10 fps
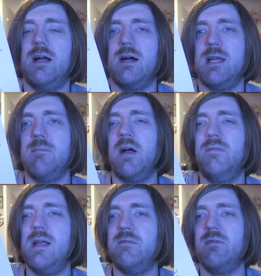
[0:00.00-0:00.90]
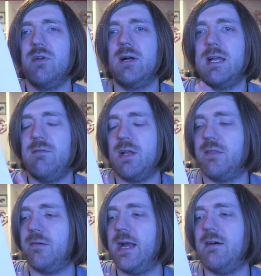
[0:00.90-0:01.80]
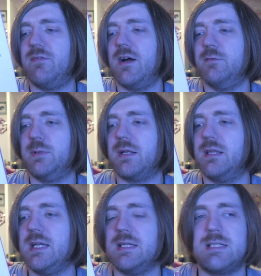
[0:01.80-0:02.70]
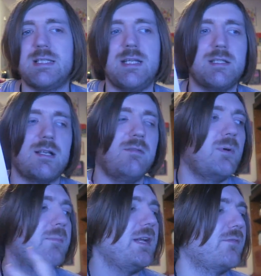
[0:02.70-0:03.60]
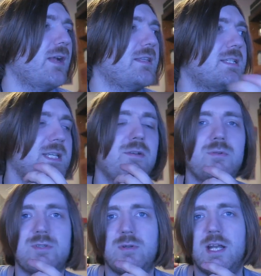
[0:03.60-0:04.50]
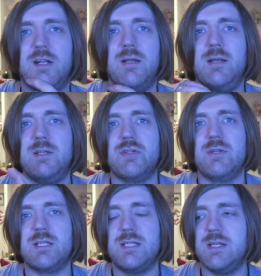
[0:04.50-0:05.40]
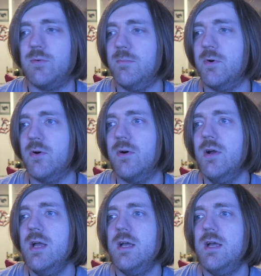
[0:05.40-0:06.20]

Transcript: Uh, in my written review, I gave it a three out of five, but I think since, I, I, mean, I've read the sequel to it and I enjoyed the sequel more,